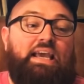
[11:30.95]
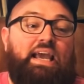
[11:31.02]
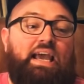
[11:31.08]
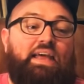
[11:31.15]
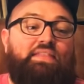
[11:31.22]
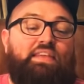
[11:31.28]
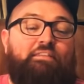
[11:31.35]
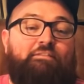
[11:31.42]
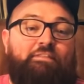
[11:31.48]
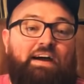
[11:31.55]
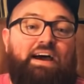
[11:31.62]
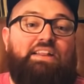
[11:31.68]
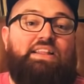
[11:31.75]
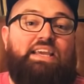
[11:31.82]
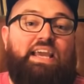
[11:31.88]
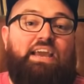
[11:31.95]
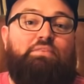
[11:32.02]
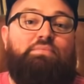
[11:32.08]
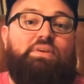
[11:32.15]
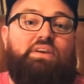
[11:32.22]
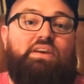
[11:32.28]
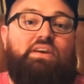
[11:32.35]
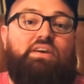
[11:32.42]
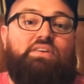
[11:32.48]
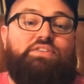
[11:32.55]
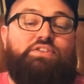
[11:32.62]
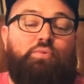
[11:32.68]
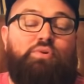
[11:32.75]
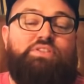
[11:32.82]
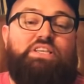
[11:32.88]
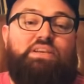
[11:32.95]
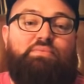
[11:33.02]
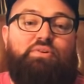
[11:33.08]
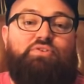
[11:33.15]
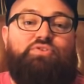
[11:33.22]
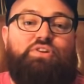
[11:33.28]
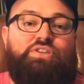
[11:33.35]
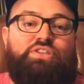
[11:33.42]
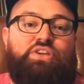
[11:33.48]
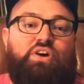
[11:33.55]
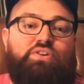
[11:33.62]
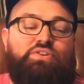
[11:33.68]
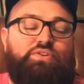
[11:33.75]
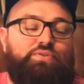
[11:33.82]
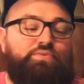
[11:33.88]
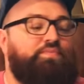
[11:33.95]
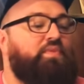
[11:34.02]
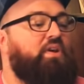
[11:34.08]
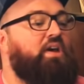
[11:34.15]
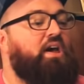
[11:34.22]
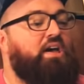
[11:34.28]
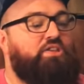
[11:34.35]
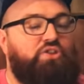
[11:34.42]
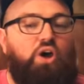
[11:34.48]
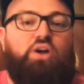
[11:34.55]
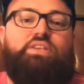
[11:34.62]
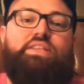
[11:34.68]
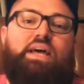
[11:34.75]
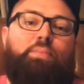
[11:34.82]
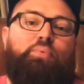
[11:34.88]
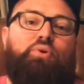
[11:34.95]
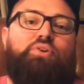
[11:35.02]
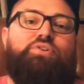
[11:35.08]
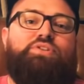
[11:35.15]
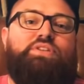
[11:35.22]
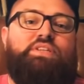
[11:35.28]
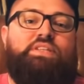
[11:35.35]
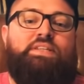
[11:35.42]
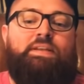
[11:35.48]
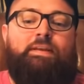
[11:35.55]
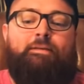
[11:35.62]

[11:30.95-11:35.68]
and then finally gave me someone's email address to talk to. Talked to that person,